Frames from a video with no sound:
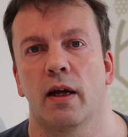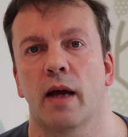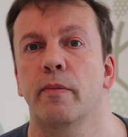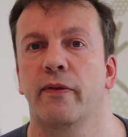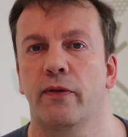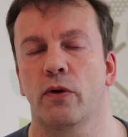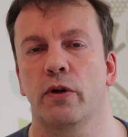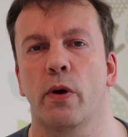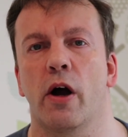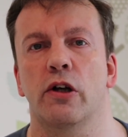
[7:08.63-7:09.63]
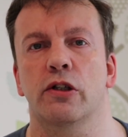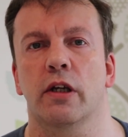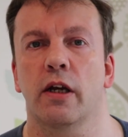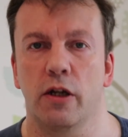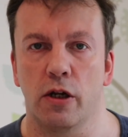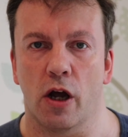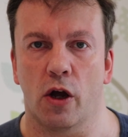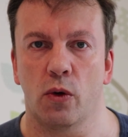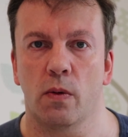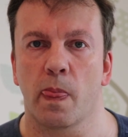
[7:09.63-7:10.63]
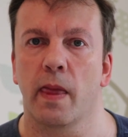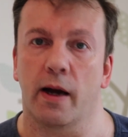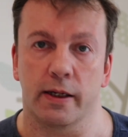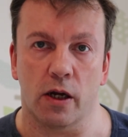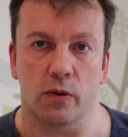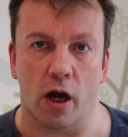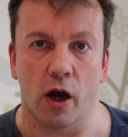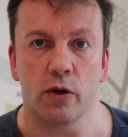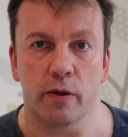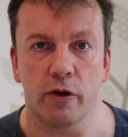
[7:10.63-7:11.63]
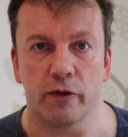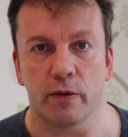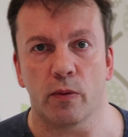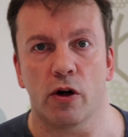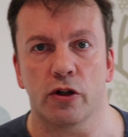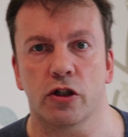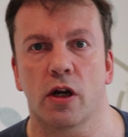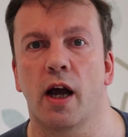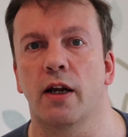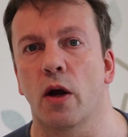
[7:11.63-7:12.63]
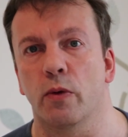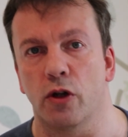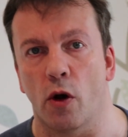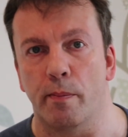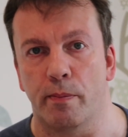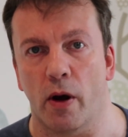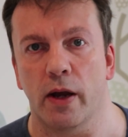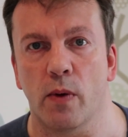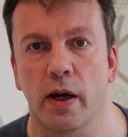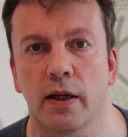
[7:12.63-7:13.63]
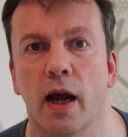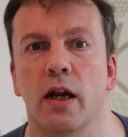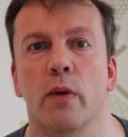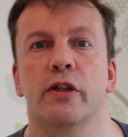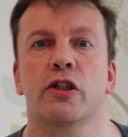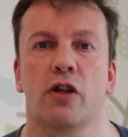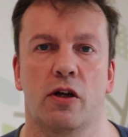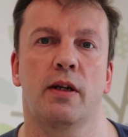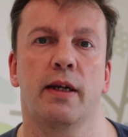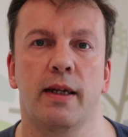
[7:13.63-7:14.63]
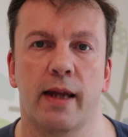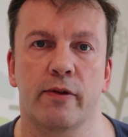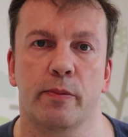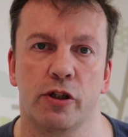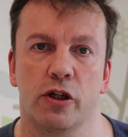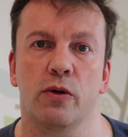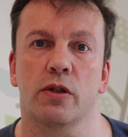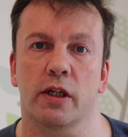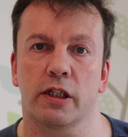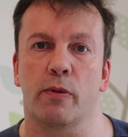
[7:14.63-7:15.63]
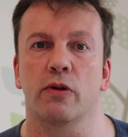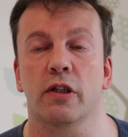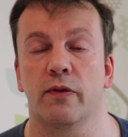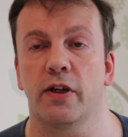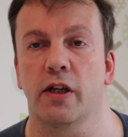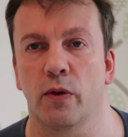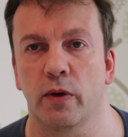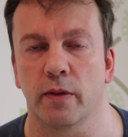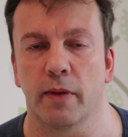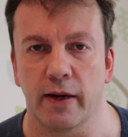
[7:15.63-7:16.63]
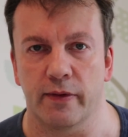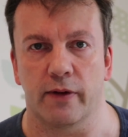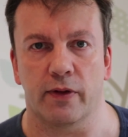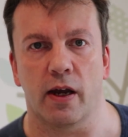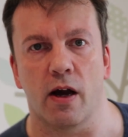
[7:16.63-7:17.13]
And before you ask, no, I don't own a movement watch, and I would not buy one, and I would certainly never produce a sponsored video with them, even if they